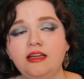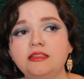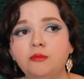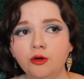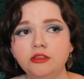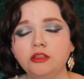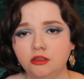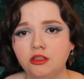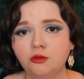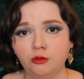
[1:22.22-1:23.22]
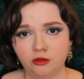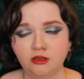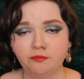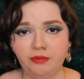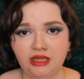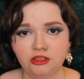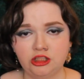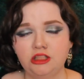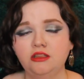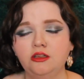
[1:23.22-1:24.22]
it's important to look at the word
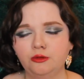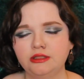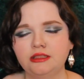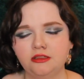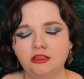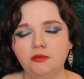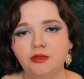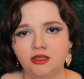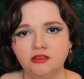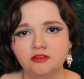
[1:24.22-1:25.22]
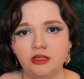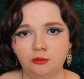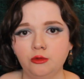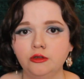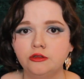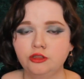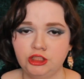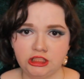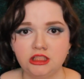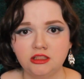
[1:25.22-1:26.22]
banshee linguistically because of that word
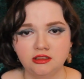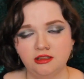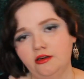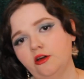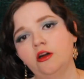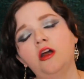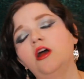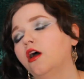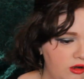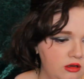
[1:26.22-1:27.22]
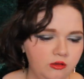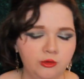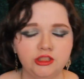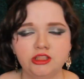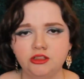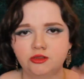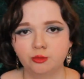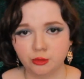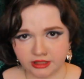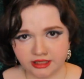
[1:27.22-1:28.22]
"sheet" in there, which is
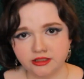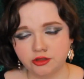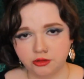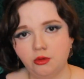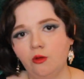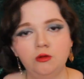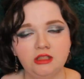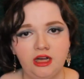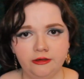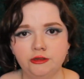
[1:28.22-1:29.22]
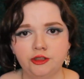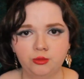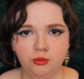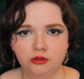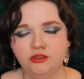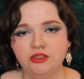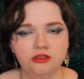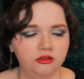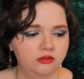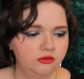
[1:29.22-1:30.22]
related to old Irish
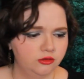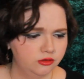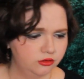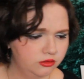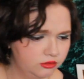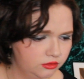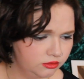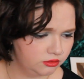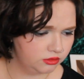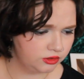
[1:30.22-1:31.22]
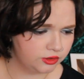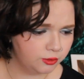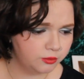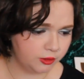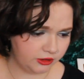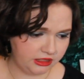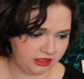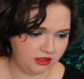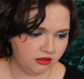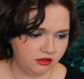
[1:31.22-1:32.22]
words
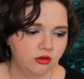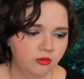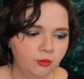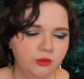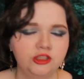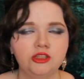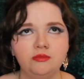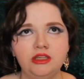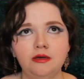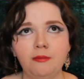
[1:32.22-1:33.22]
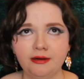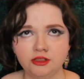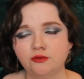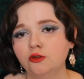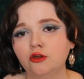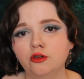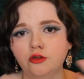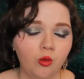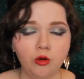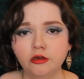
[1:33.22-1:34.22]
tumuli, which mean mounds of
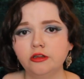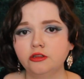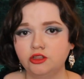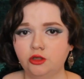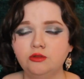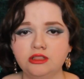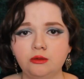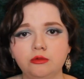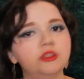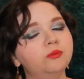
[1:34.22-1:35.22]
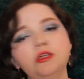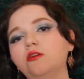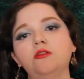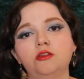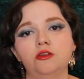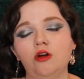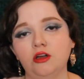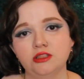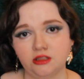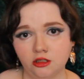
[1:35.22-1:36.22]
earth or stones that were sprinkled
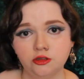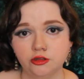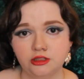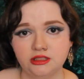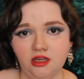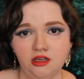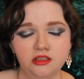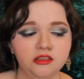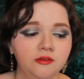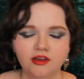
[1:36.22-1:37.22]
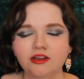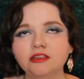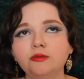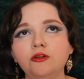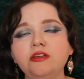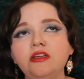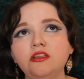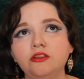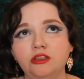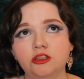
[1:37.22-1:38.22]
across the countryside.
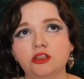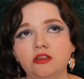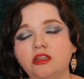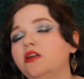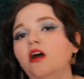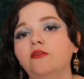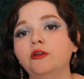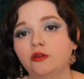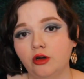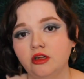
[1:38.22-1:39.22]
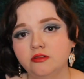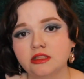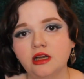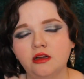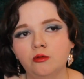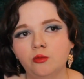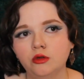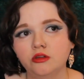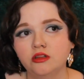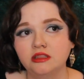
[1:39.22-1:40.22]
Tumuli traditionally covered graves and
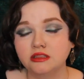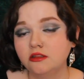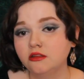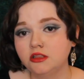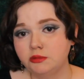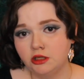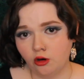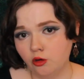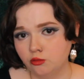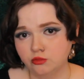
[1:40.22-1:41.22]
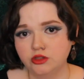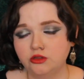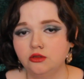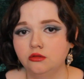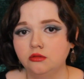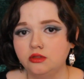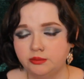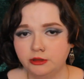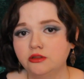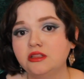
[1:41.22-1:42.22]
were considered to be homes to
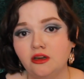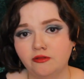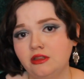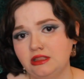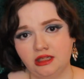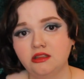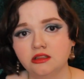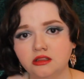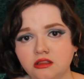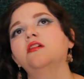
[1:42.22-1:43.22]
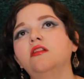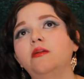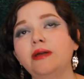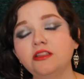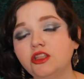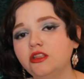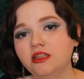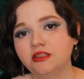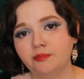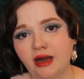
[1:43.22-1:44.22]
spirits of the dead. The banshee
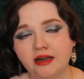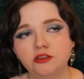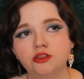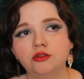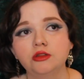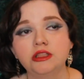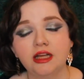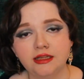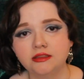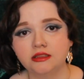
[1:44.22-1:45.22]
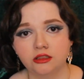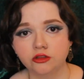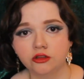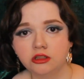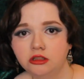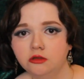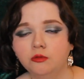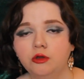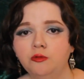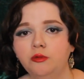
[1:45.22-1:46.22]
dates back to the 8th century,
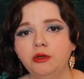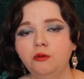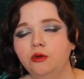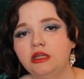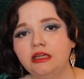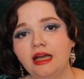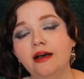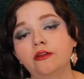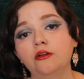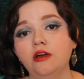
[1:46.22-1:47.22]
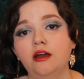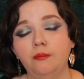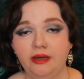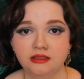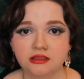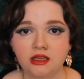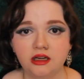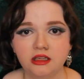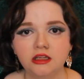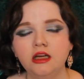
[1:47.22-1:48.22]
when women would gather at a
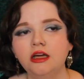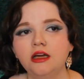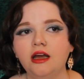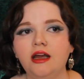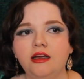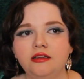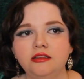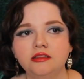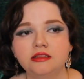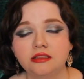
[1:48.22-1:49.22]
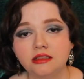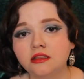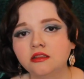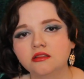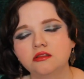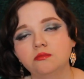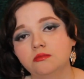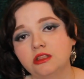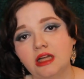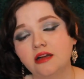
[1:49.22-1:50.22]
bedside and sing
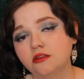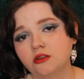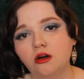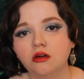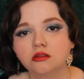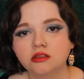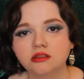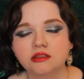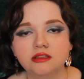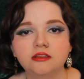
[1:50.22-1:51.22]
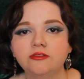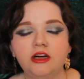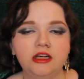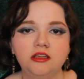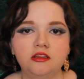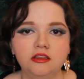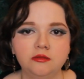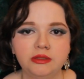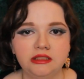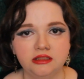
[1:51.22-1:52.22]
sad songs signifying the
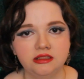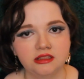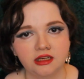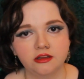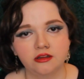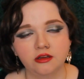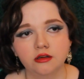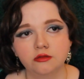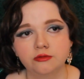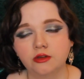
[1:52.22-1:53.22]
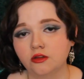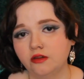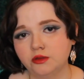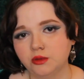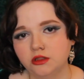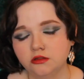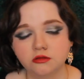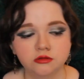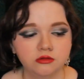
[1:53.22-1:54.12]
impending death of a loved one.